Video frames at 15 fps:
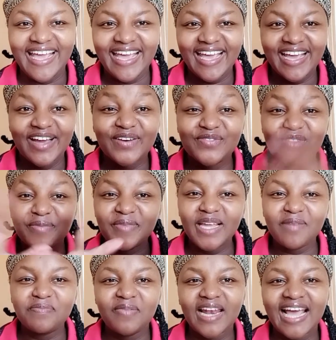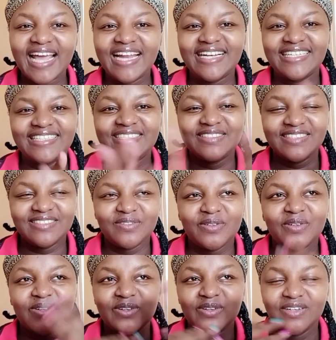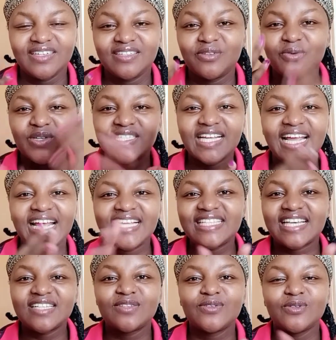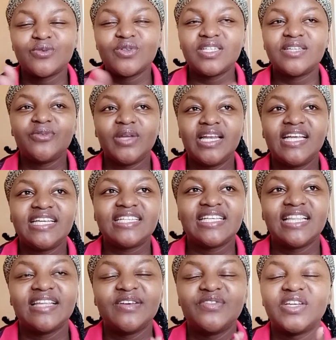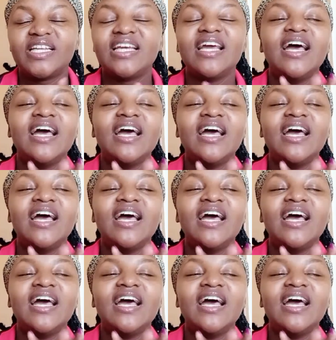of the meal plan, or what guides us on what he will eat in the evening.